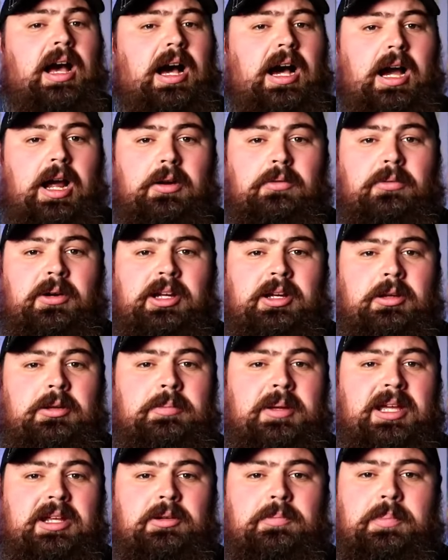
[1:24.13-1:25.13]
I'd
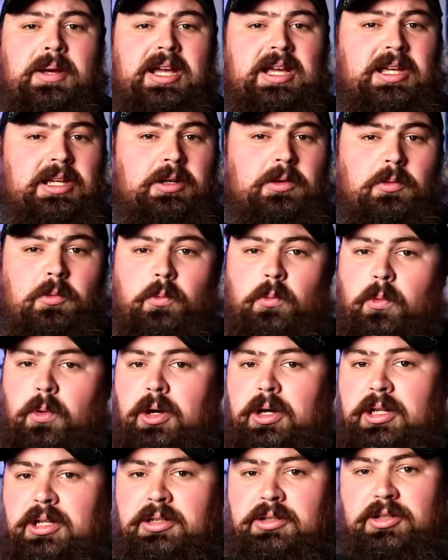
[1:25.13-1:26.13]
recommend buying
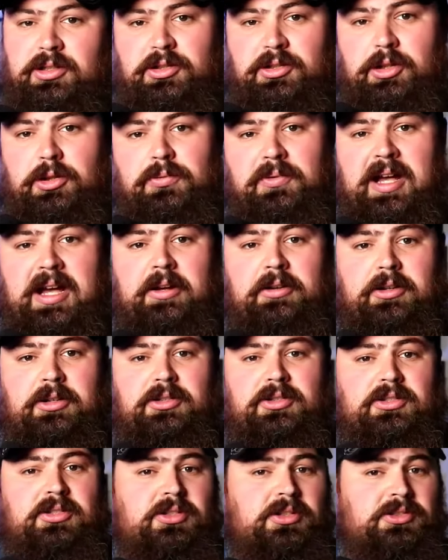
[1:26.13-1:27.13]
one to two routers,
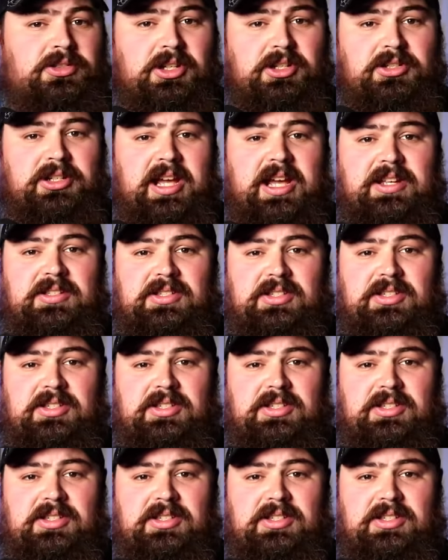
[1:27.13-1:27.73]
such as the